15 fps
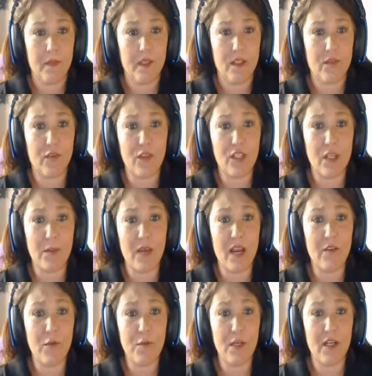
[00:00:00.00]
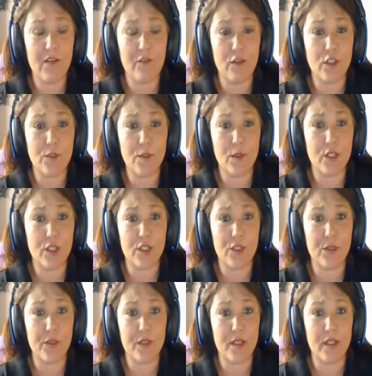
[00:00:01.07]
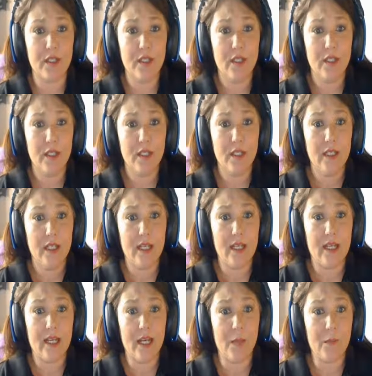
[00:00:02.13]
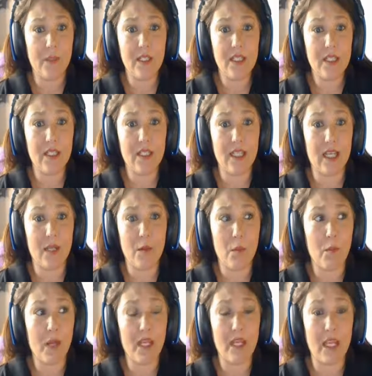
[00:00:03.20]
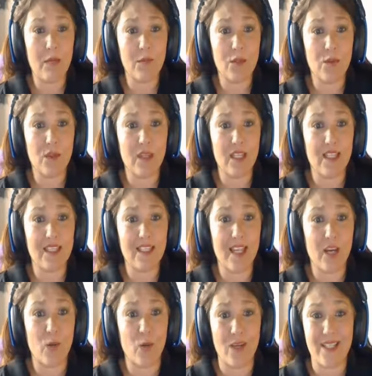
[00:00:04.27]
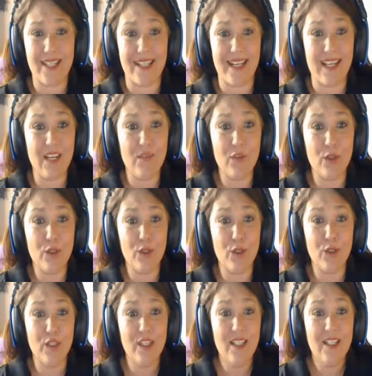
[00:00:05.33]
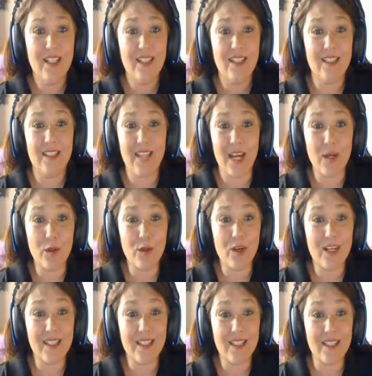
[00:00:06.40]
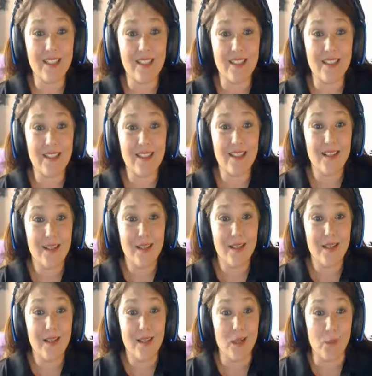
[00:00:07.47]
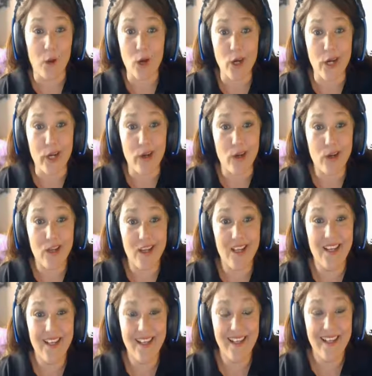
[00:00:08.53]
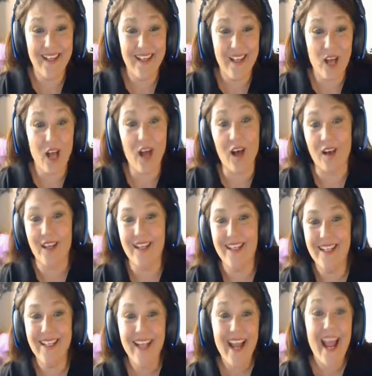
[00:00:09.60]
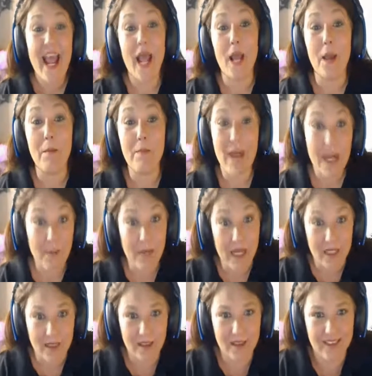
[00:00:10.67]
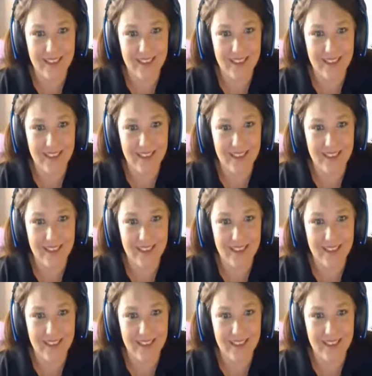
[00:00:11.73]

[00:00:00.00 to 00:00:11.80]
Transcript: It's the first time I ever played a first-person shooter. Up until then, my games were things like Resident Evil, Dino Crisis, and Mario. Oh, and Pac-Man.